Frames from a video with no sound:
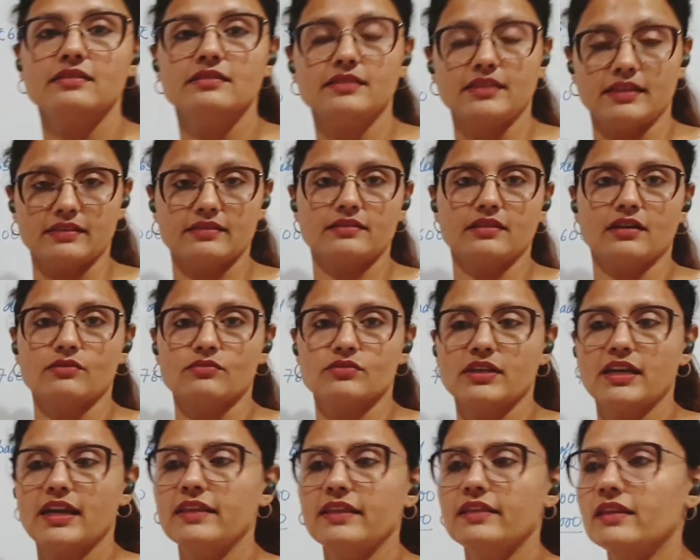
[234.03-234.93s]

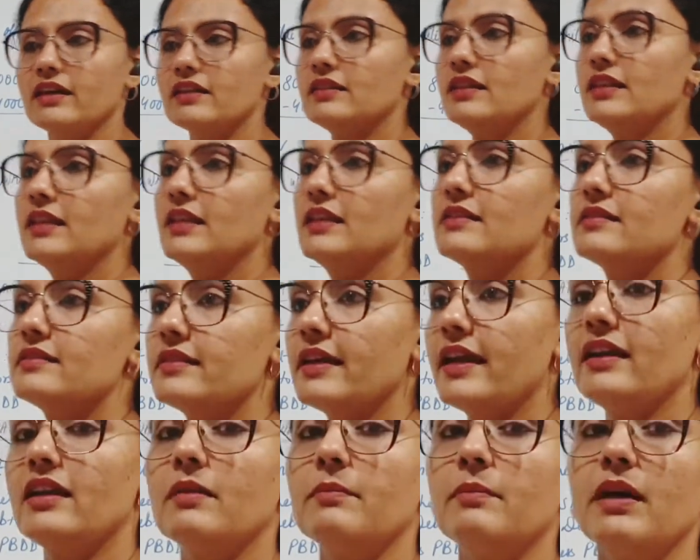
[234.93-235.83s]
6,000, and nothing is
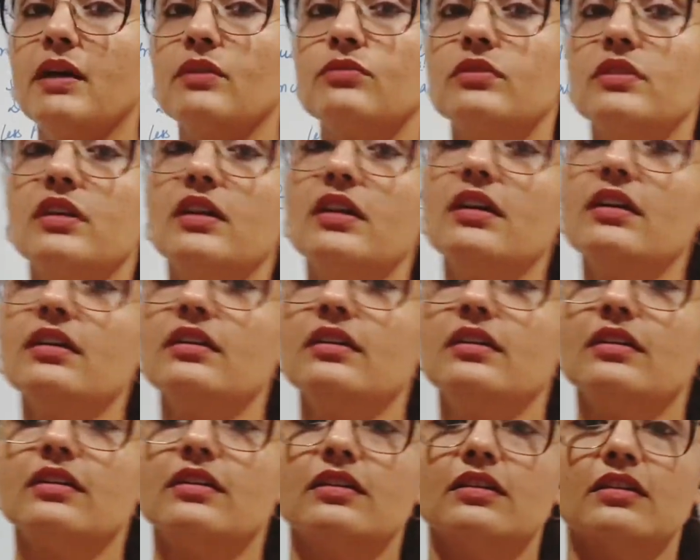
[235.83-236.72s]
said about
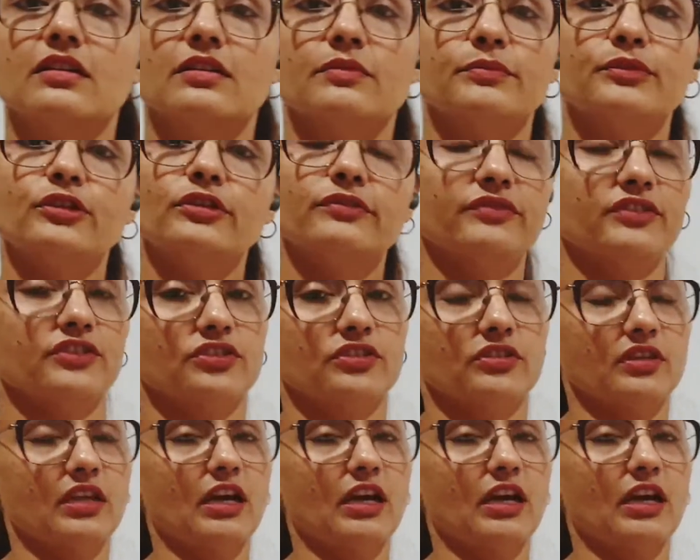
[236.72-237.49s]
the provision,